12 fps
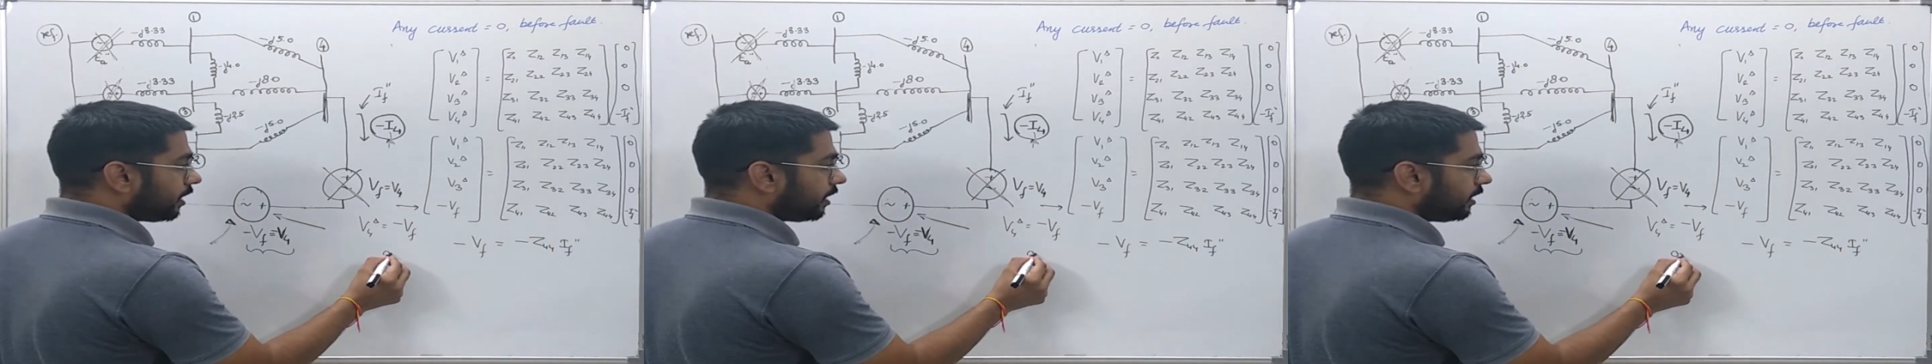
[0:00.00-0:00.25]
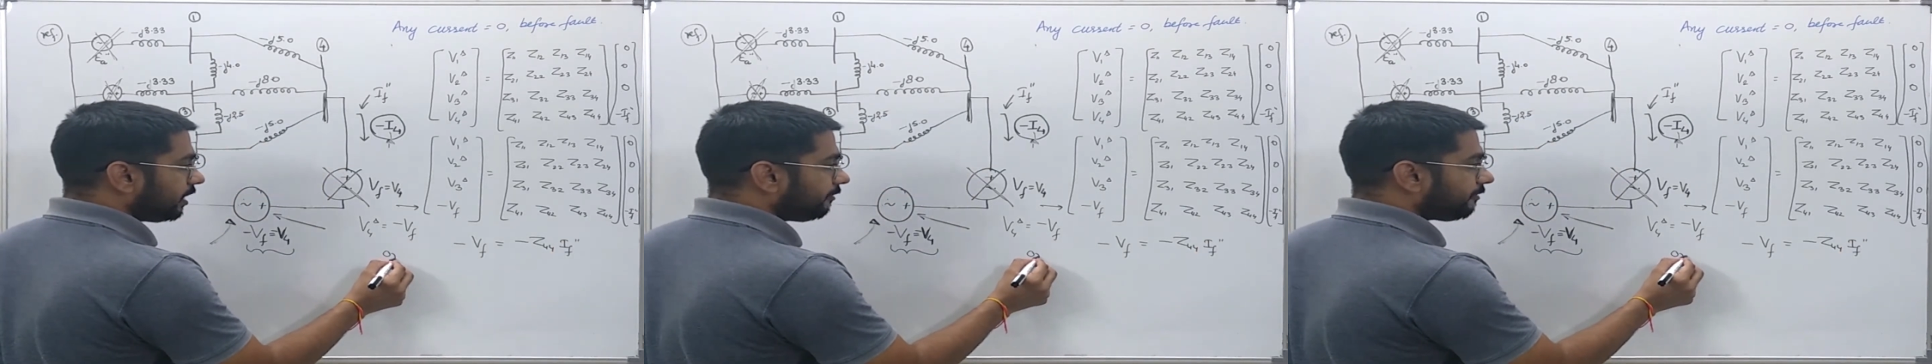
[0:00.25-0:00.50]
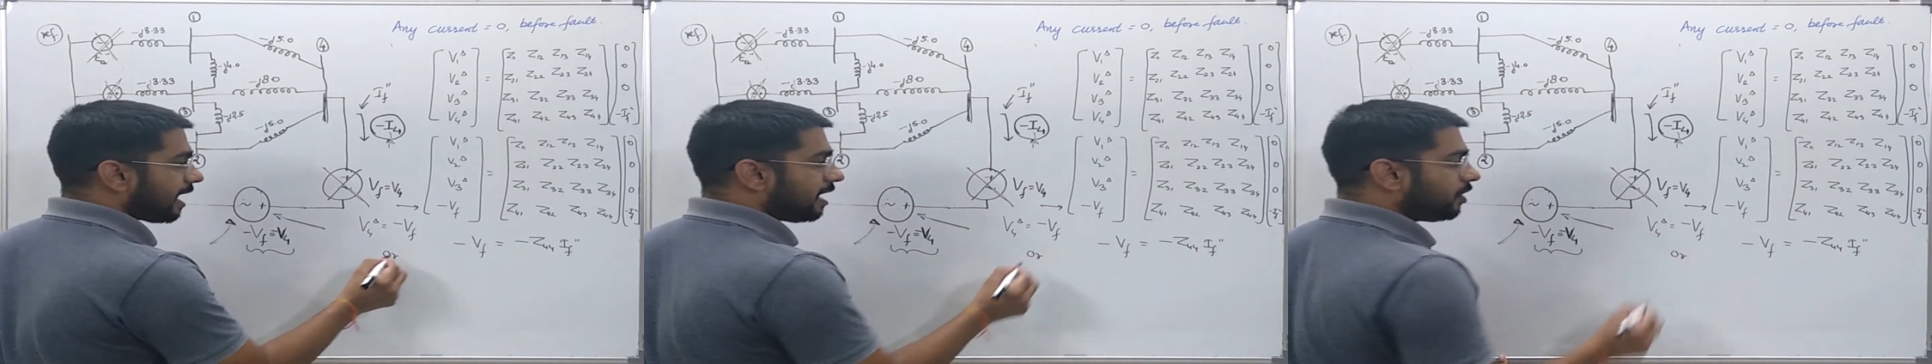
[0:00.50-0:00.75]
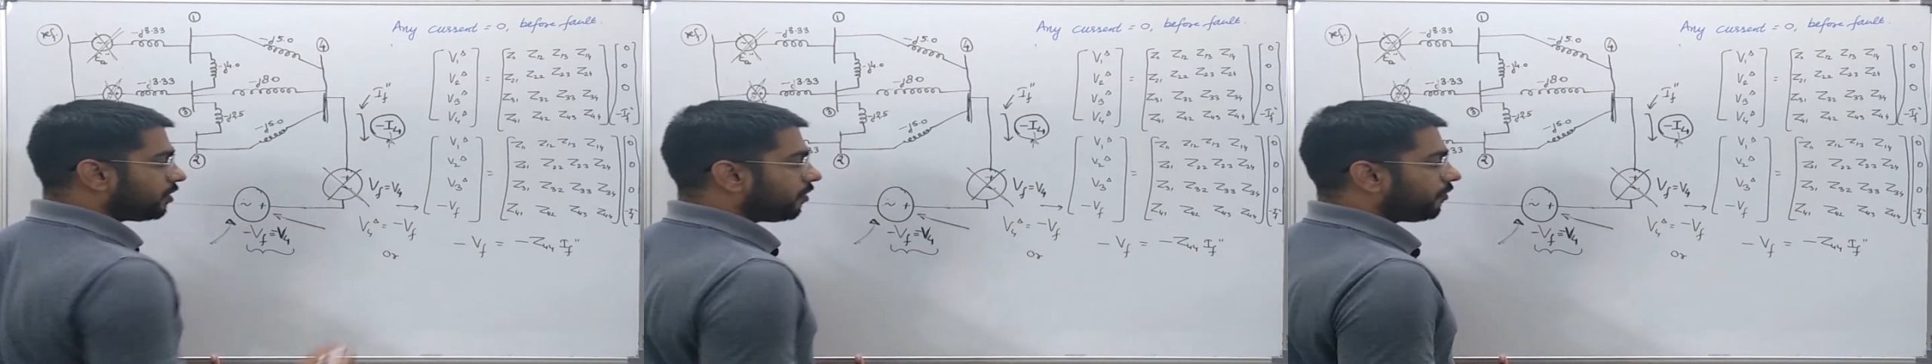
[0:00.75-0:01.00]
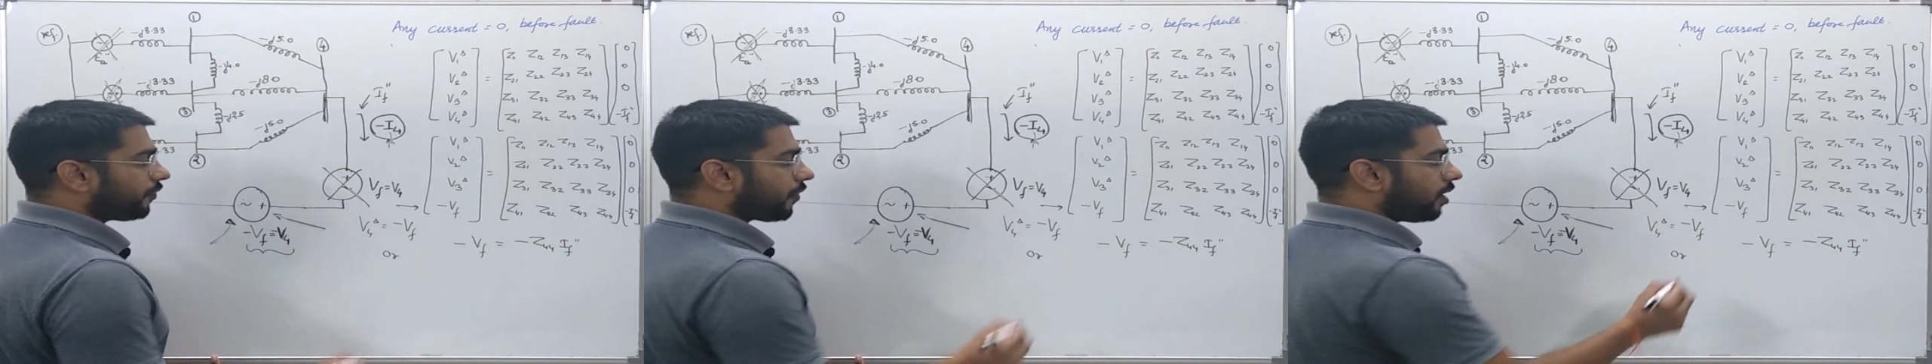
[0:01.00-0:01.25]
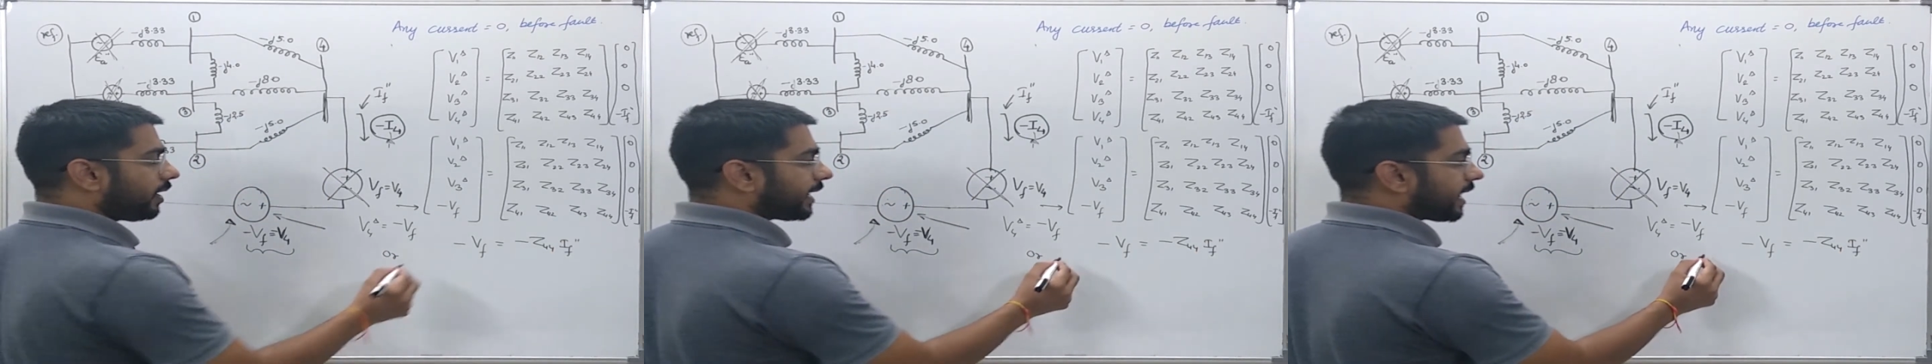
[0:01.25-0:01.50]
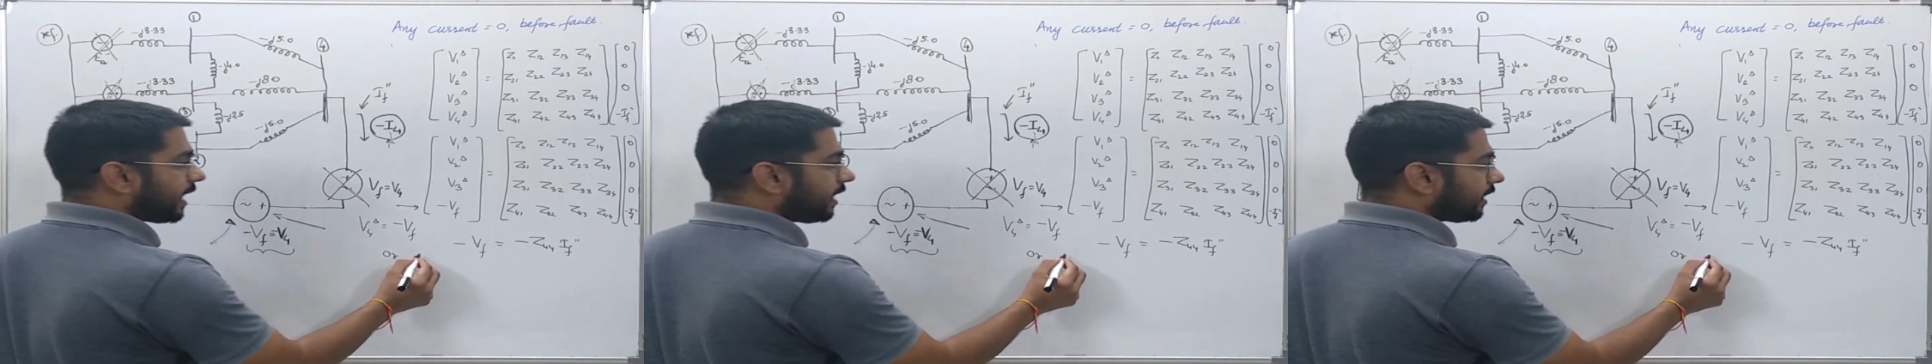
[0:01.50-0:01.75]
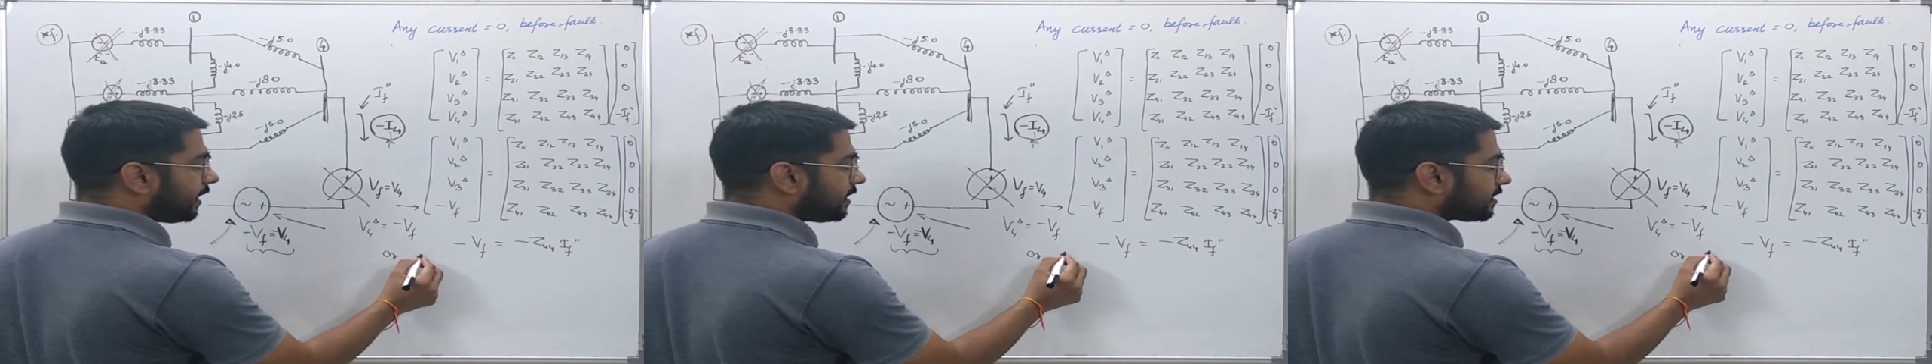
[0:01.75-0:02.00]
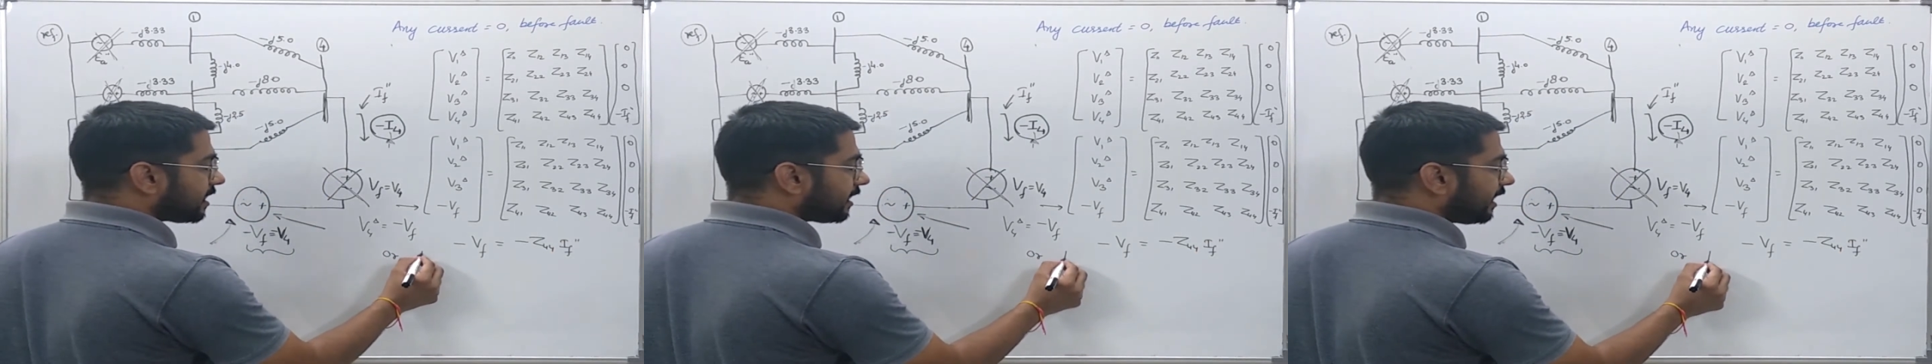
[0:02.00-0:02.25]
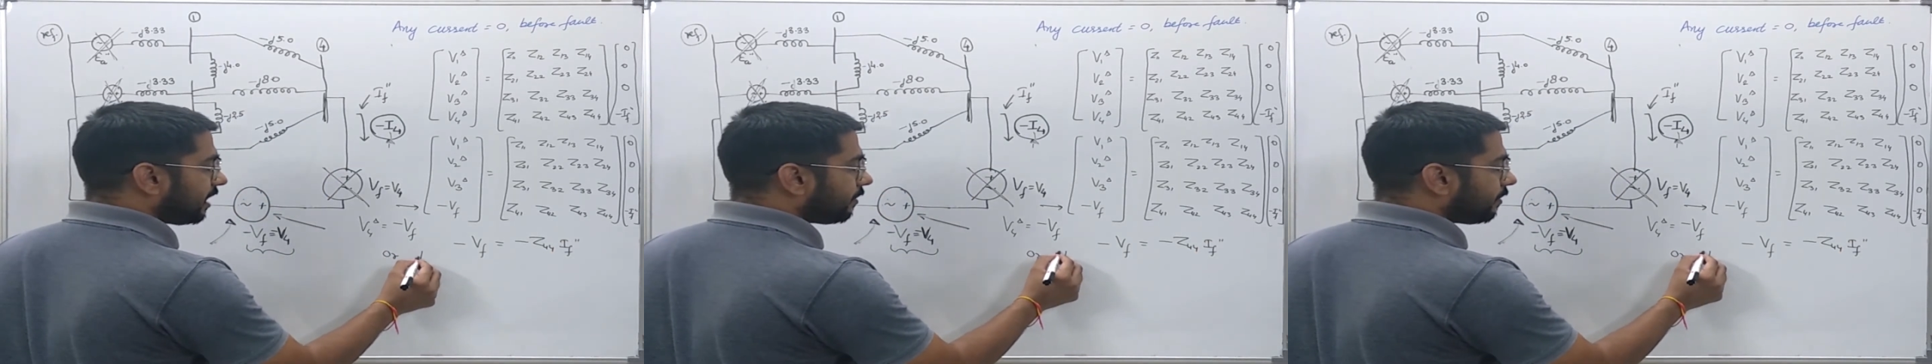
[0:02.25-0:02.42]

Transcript: the value of fault current is nothing